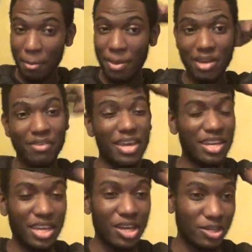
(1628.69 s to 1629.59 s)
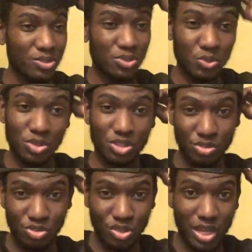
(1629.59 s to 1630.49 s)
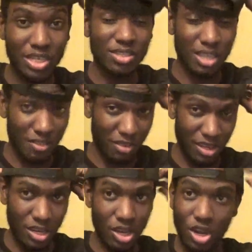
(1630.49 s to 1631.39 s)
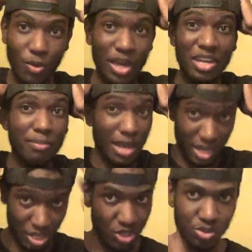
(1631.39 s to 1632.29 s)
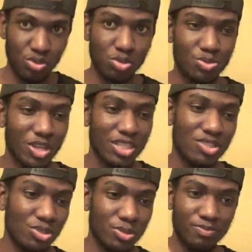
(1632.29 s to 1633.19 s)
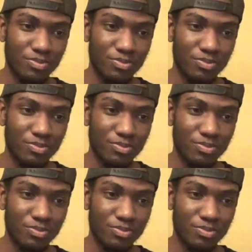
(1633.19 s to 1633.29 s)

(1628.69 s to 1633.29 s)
But if anyhow Susan try, if anyhow anybody in YouTube tries to